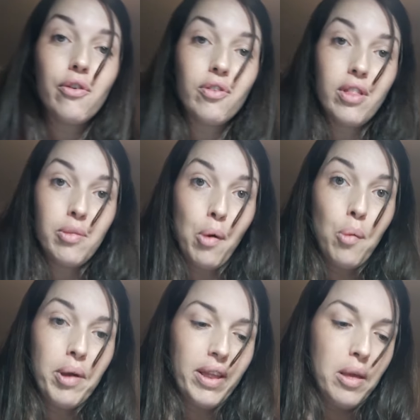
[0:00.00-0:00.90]
And at the
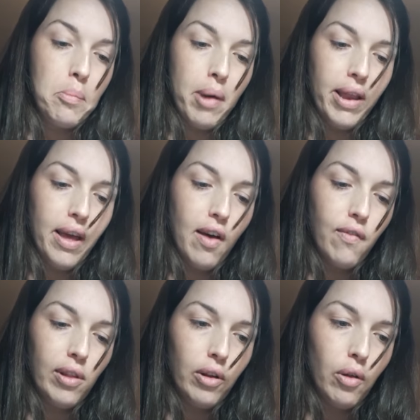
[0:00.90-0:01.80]
moment, he might have
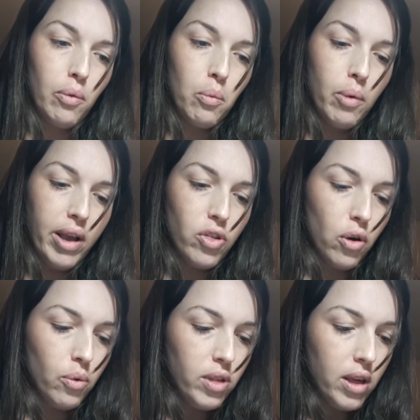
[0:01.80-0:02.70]
little white
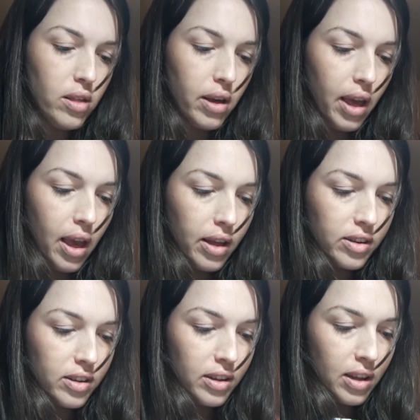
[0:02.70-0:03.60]
toesies. I can't
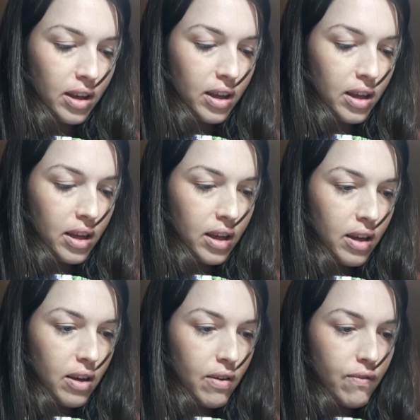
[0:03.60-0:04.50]

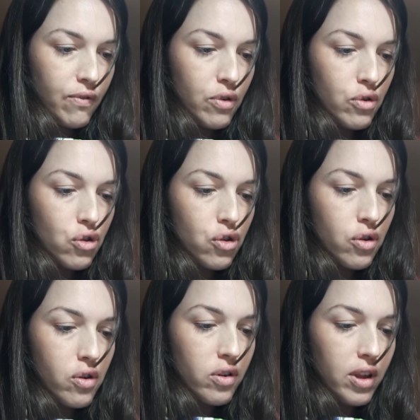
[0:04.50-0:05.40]
for
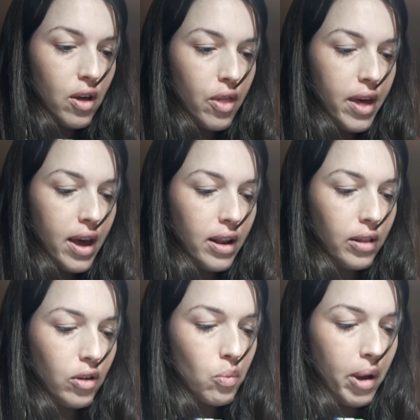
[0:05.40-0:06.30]
sure tell that. It
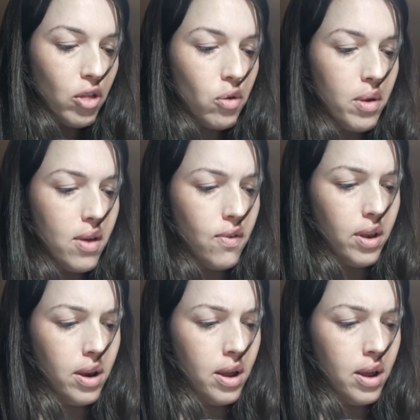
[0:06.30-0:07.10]
looks way too even.